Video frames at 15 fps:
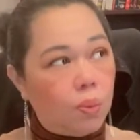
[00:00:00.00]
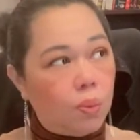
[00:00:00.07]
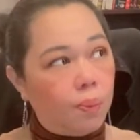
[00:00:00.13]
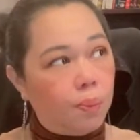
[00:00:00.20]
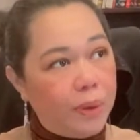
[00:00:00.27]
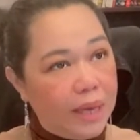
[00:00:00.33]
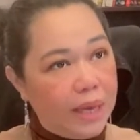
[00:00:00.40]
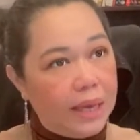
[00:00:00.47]

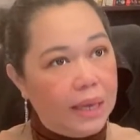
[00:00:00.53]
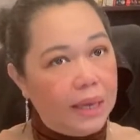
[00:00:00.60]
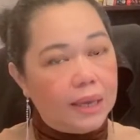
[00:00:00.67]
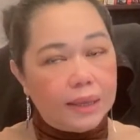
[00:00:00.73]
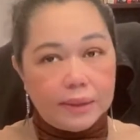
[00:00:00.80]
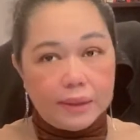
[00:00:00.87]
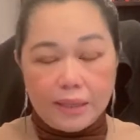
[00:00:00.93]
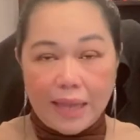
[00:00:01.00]
B,
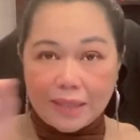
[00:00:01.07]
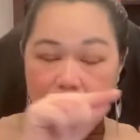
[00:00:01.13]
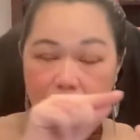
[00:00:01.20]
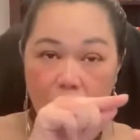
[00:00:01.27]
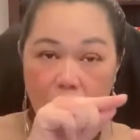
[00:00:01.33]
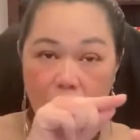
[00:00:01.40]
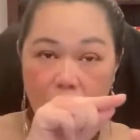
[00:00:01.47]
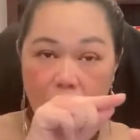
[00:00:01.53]
the
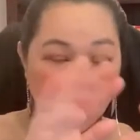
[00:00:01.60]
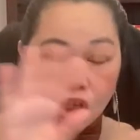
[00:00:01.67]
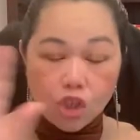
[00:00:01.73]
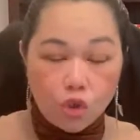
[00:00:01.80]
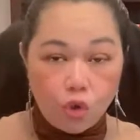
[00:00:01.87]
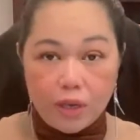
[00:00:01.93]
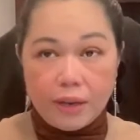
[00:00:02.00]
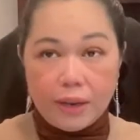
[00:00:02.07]
destination is
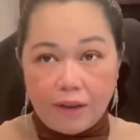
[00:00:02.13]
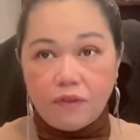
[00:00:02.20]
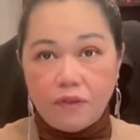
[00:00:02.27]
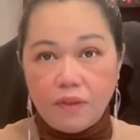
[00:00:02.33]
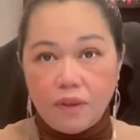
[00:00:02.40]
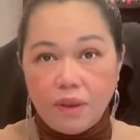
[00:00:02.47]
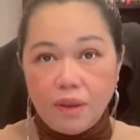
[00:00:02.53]
good enough.